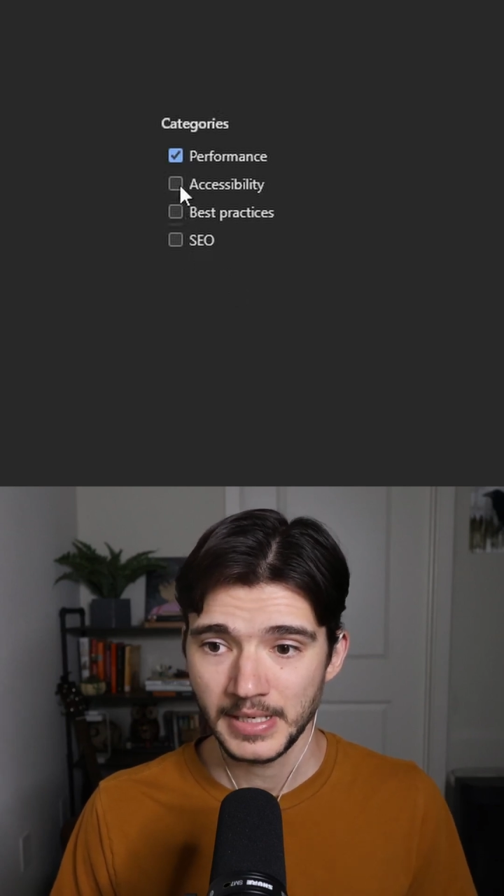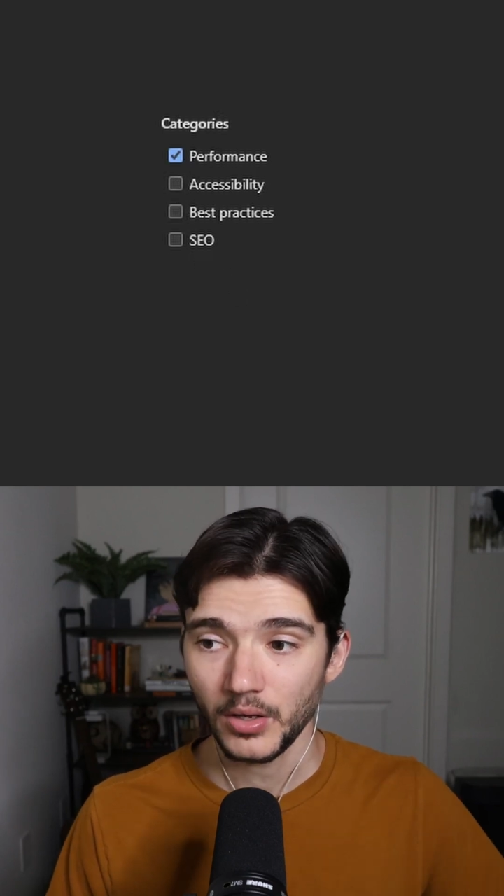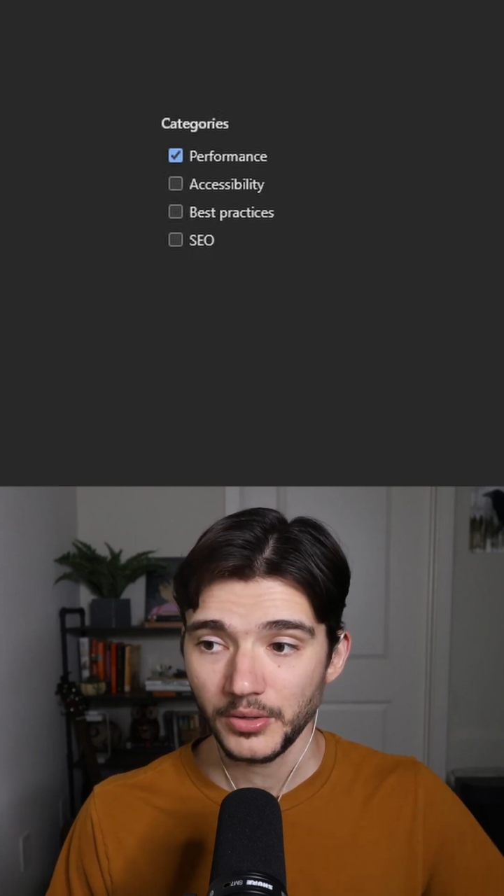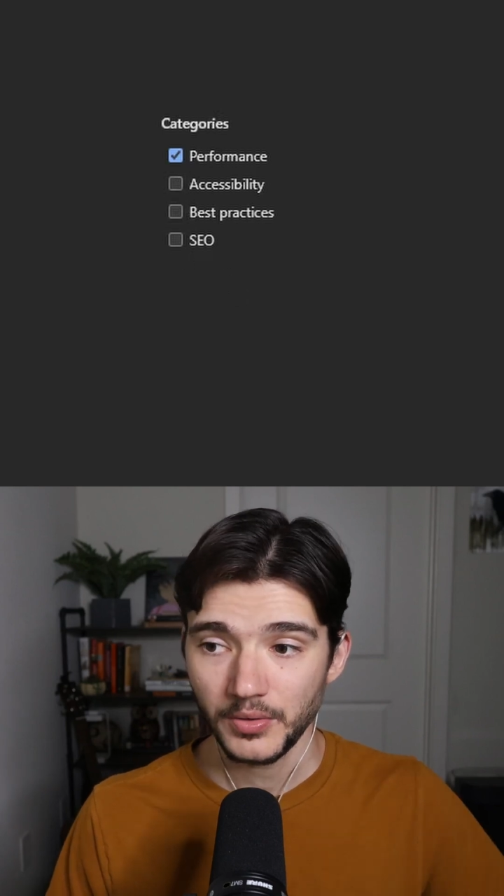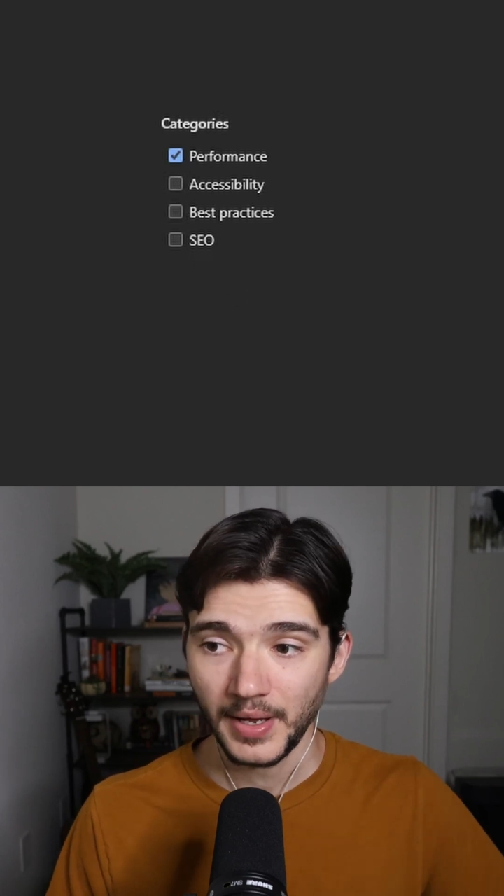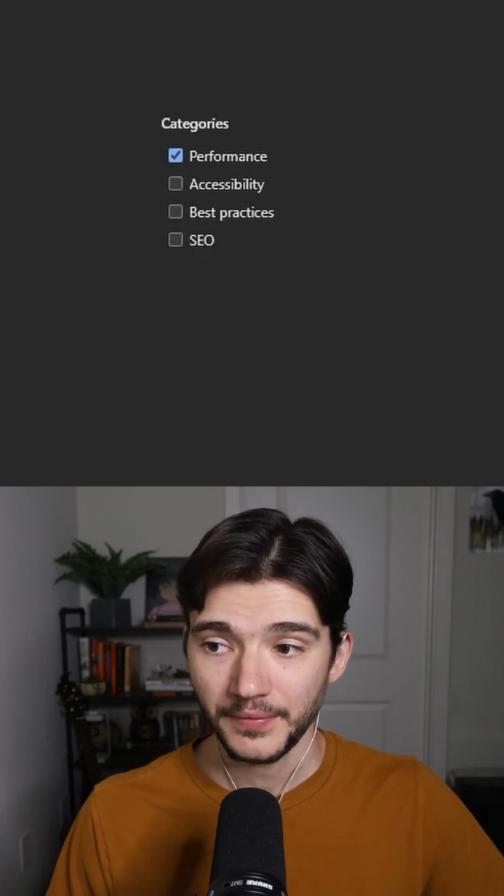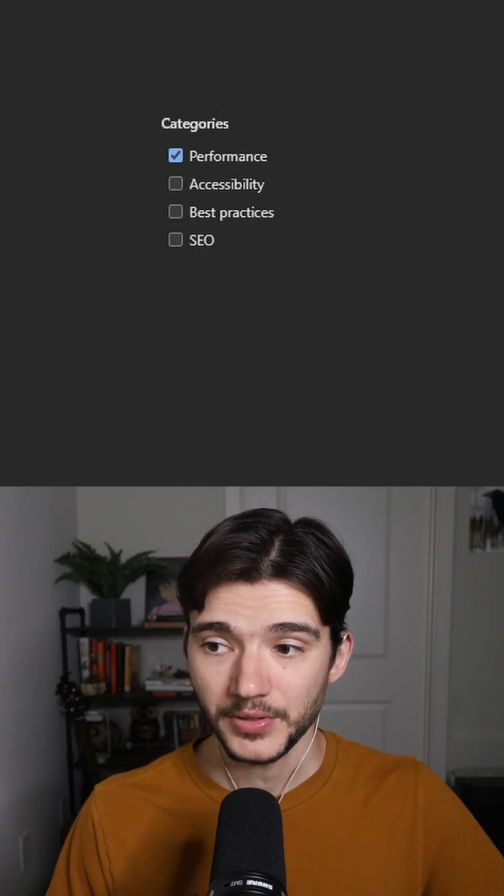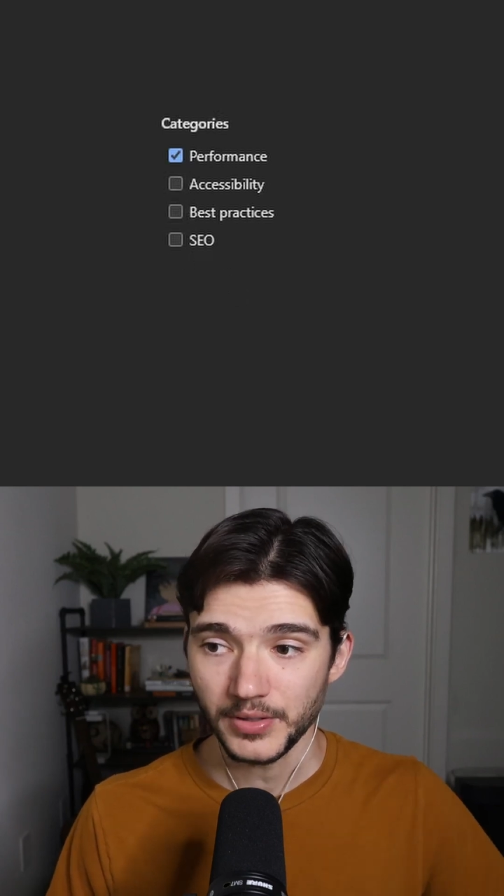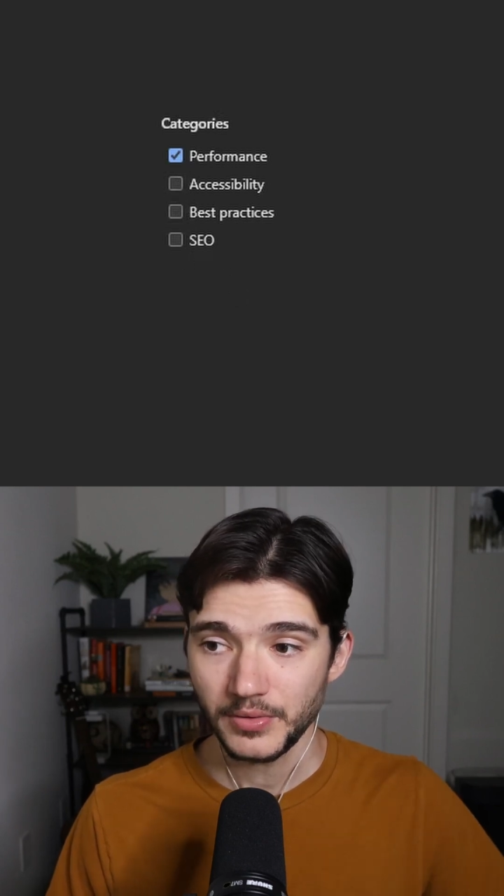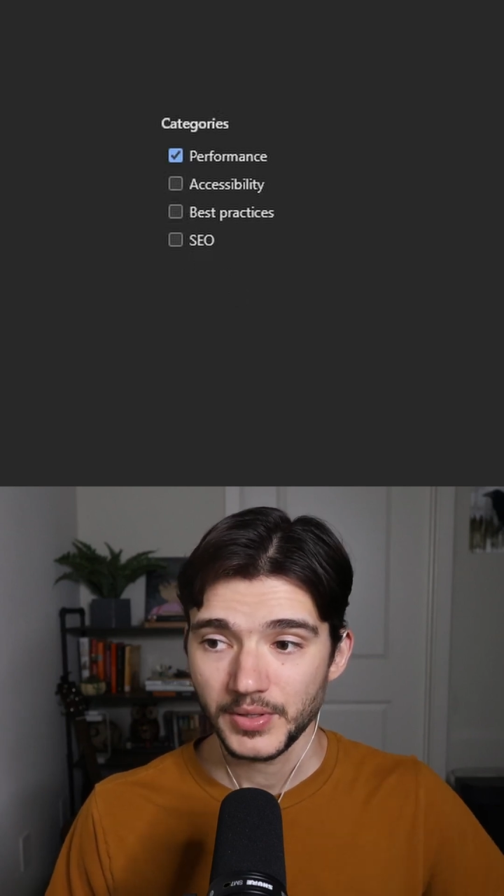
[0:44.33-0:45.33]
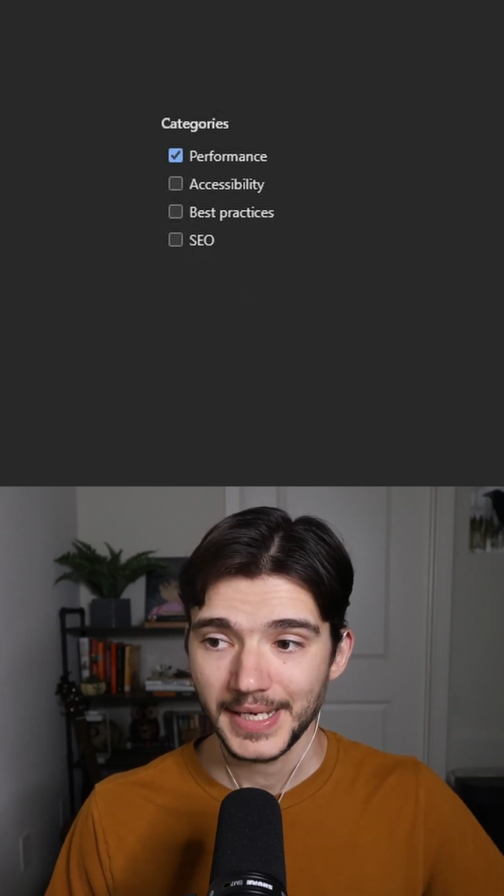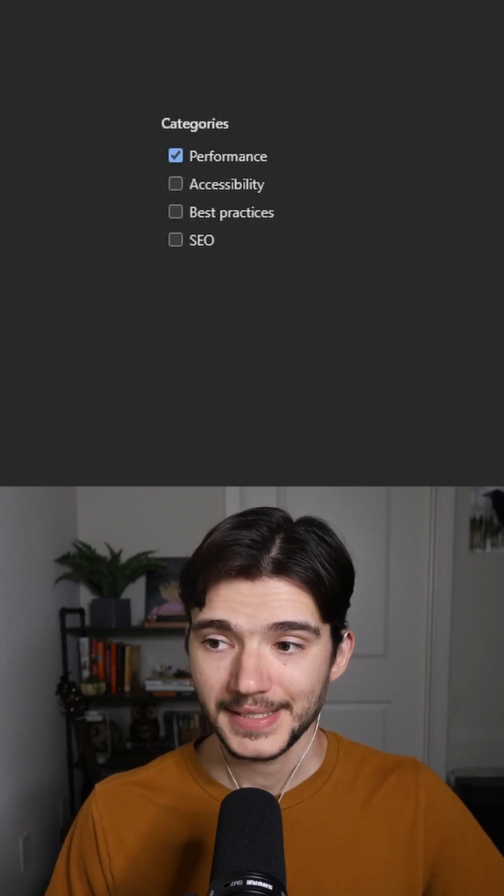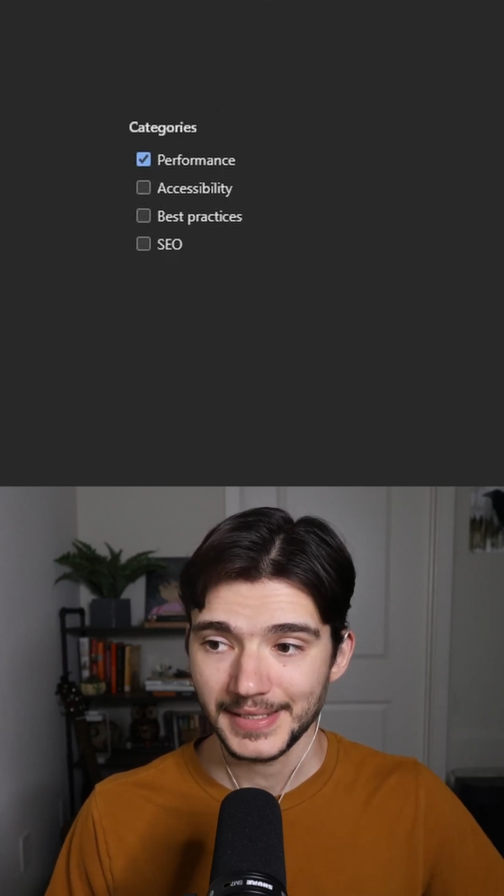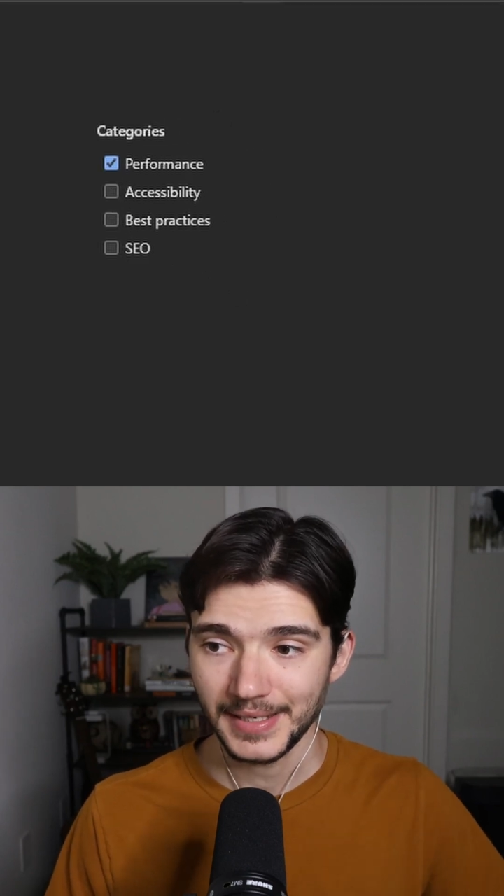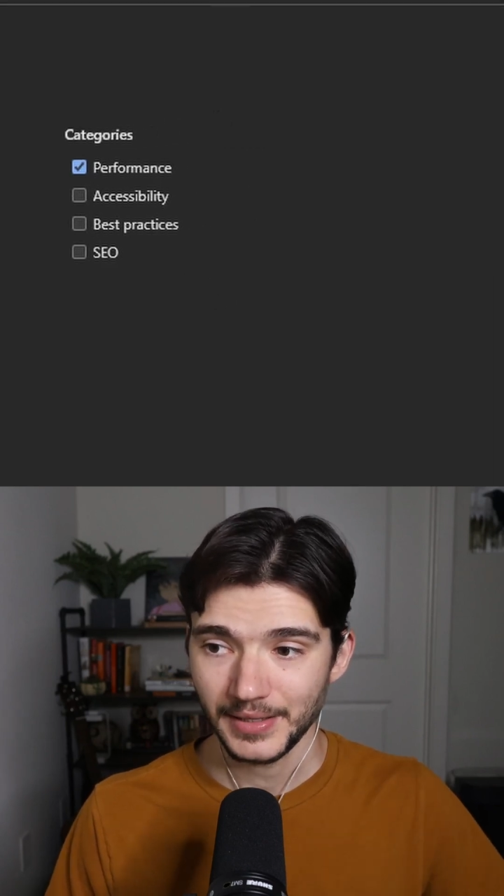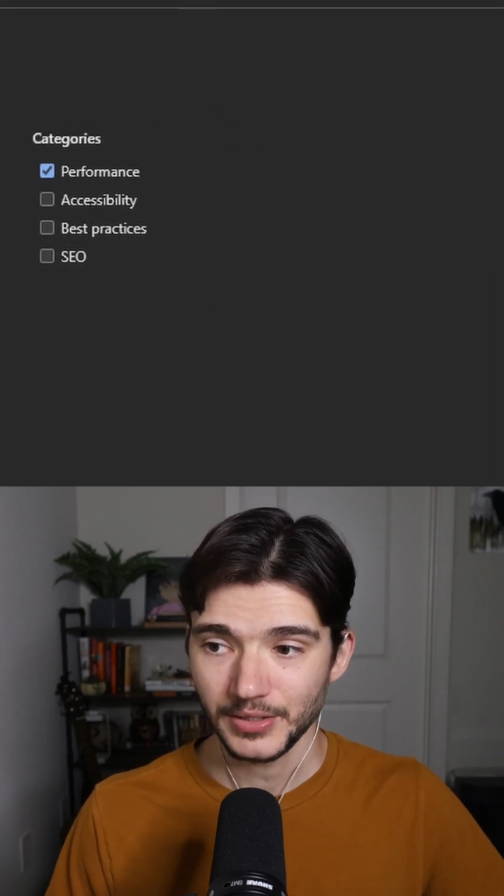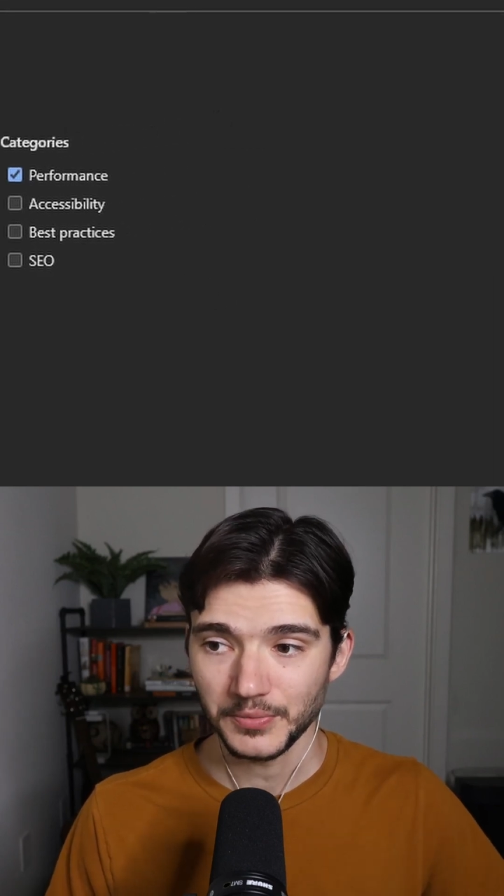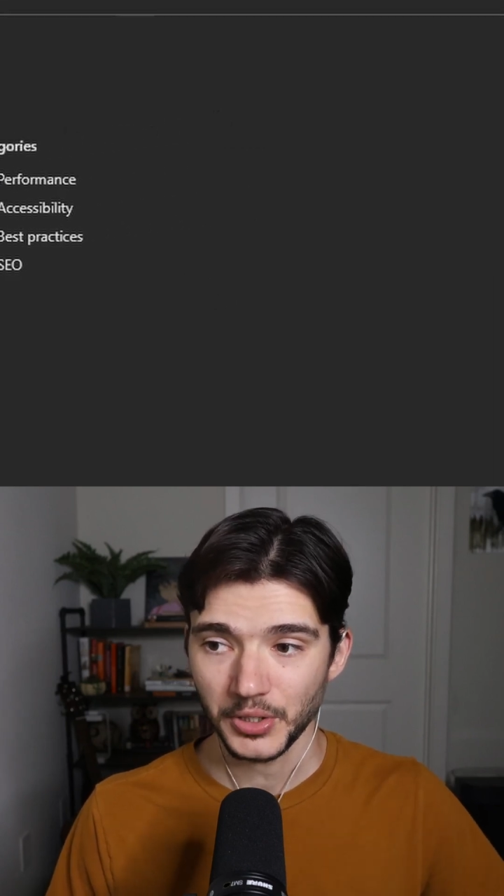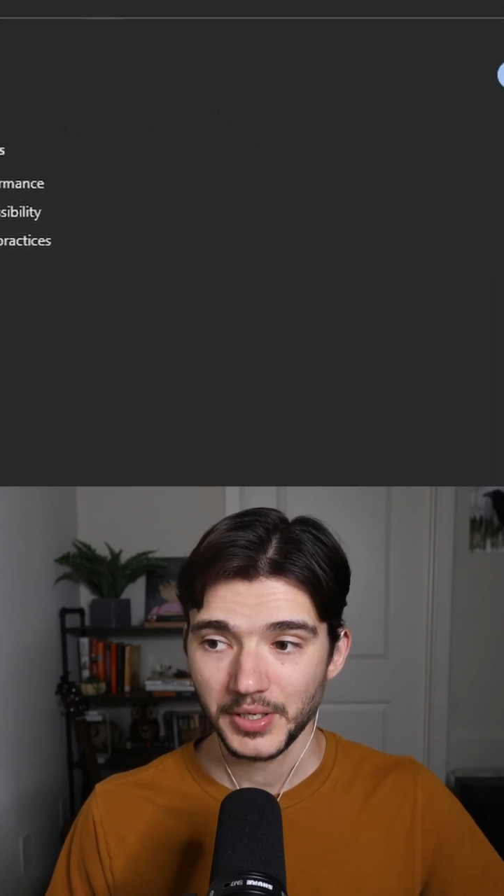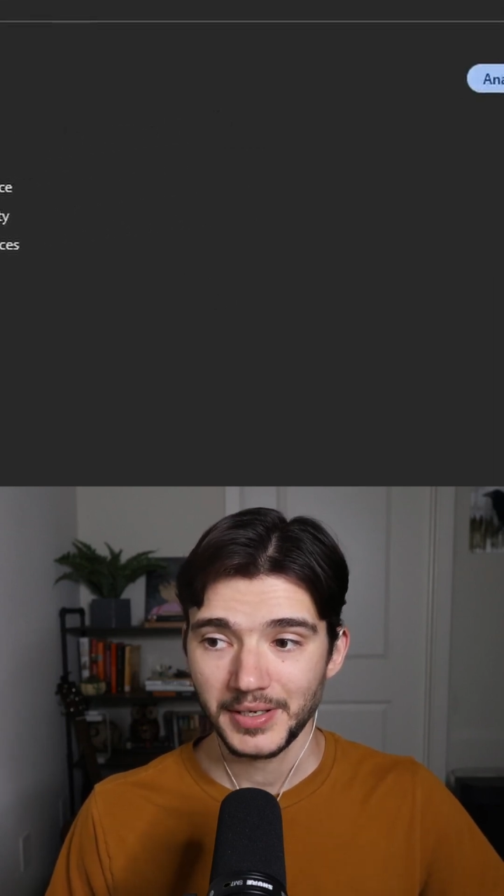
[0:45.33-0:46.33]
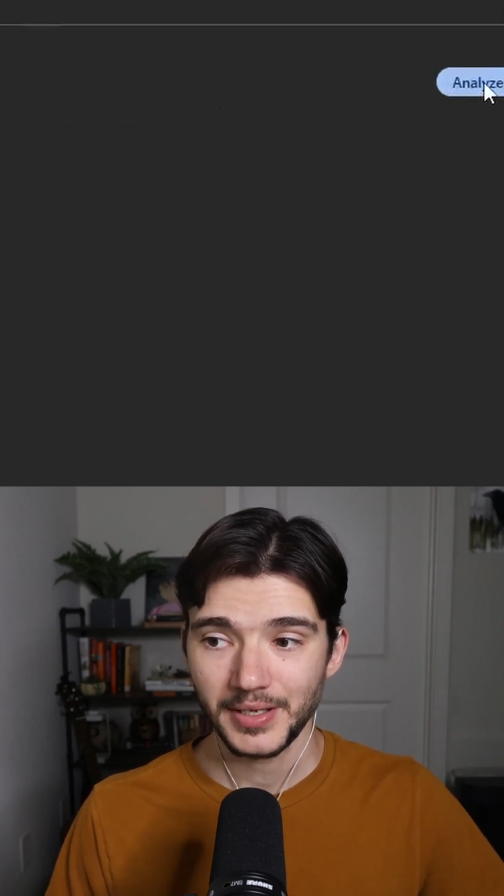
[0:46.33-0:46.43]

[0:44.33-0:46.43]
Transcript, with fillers: All you have to do to get this working